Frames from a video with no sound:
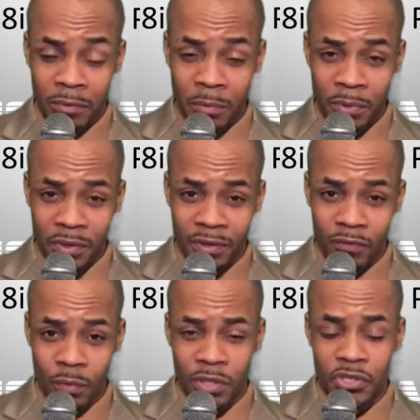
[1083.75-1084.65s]
Remember, if
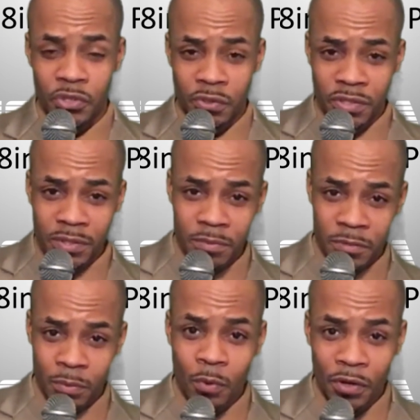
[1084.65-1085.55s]
you want to show us some
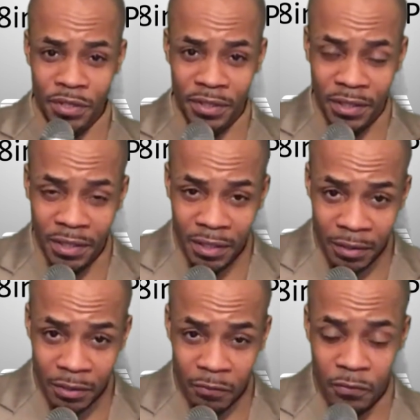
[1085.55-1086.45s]
support,
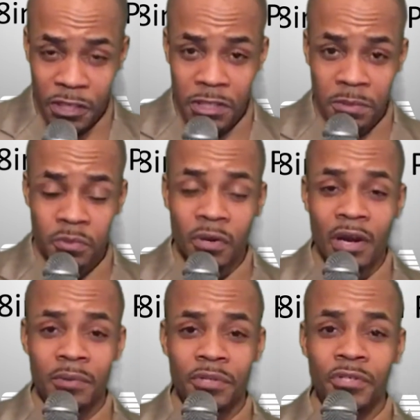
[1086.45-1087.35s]
don't forget to
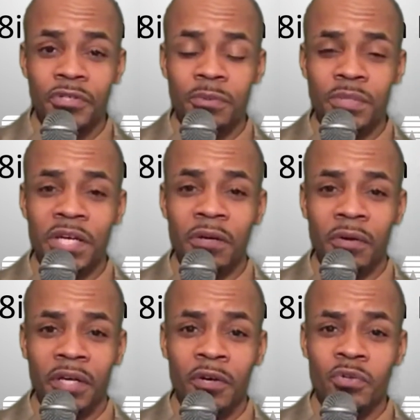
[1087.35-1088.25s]
subscribe to our YouTube channel
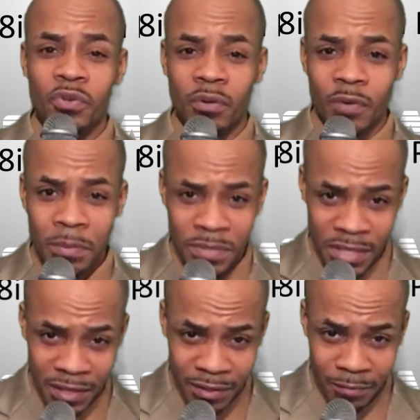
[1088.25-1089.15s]
and go to our
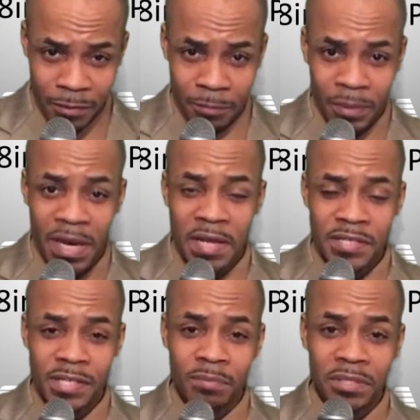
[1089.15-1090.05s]
website by buying
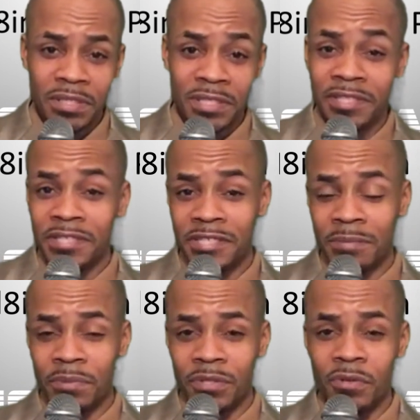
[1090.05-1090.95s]
something, clicking
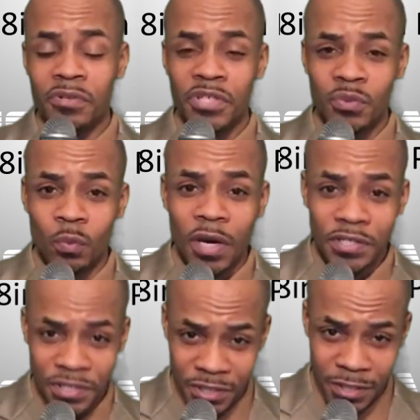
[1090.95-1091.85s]
something, or just
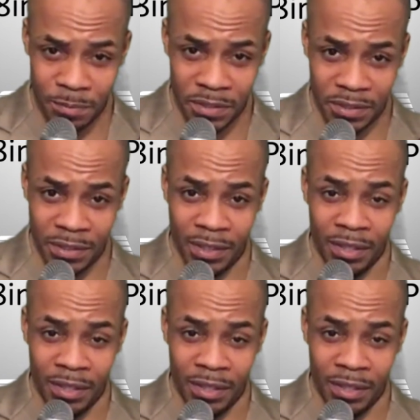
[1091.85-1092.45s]
watching something.